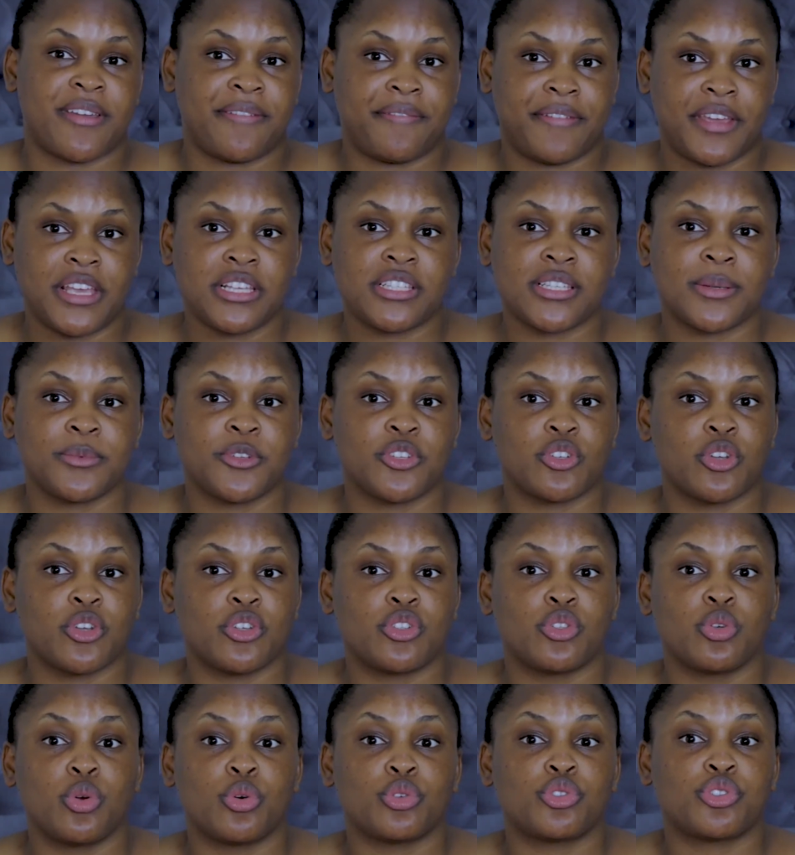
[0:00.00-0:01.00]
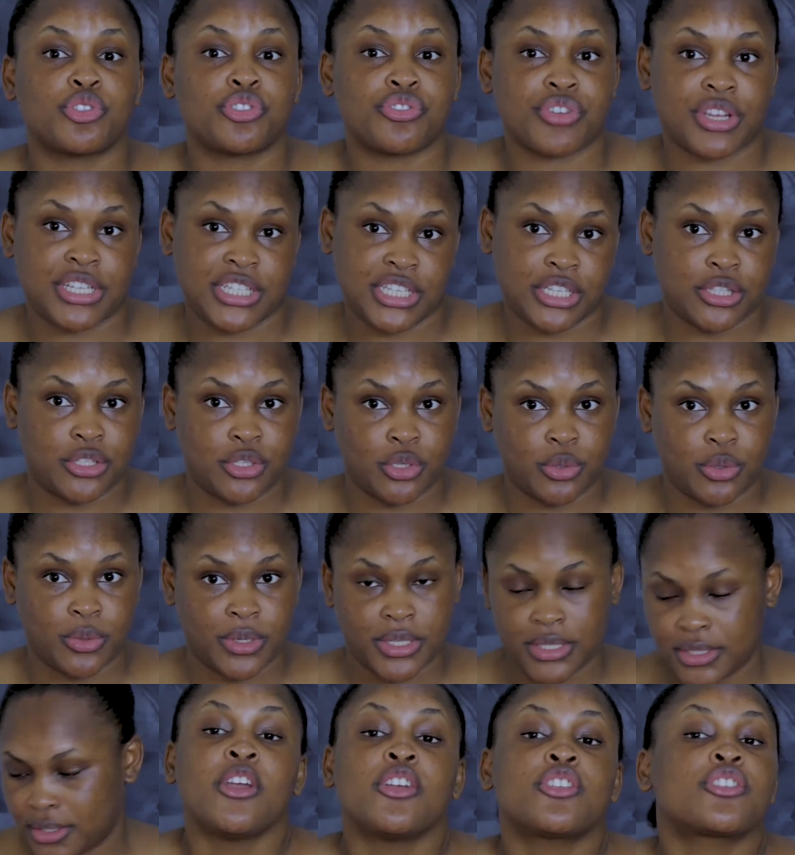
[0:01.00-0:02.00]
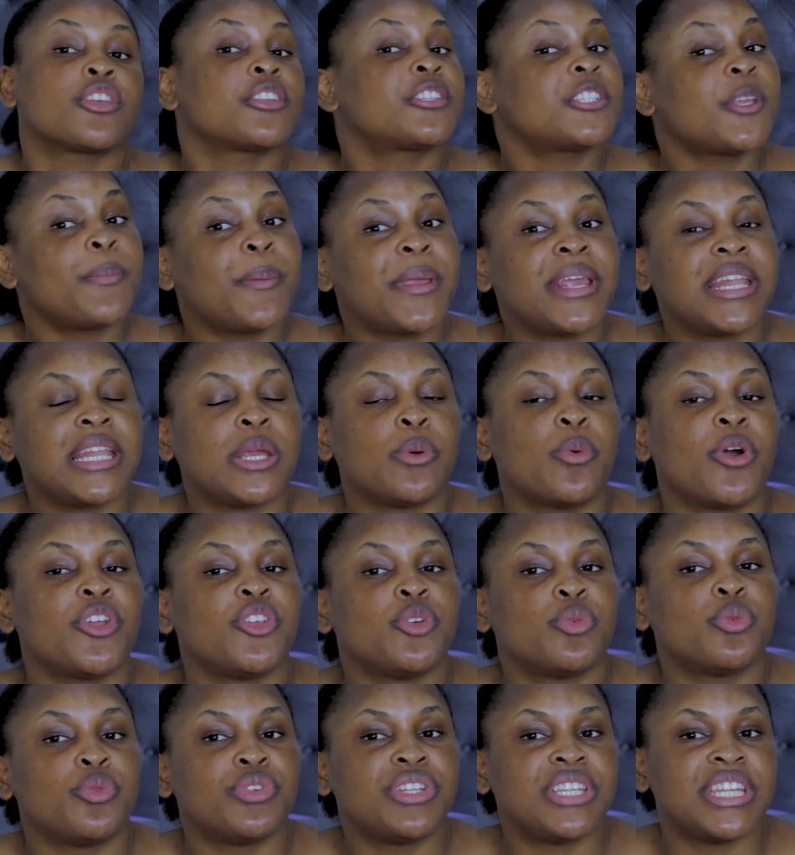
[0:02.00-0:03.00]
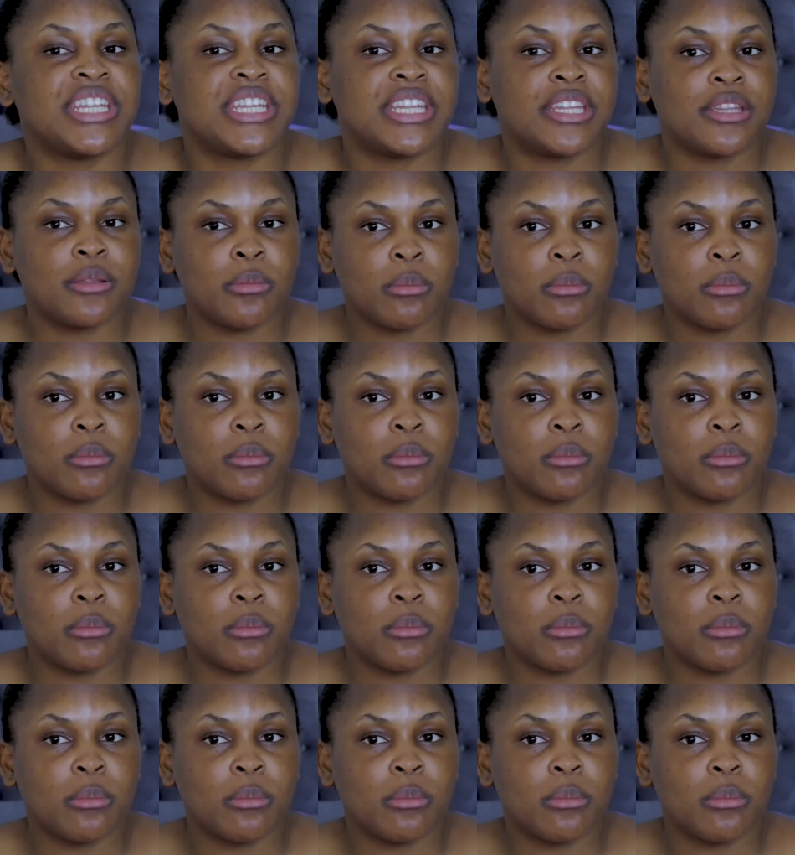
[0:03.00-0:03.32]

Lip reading: face. I'm just going to go straight into it. So typically what you would need in the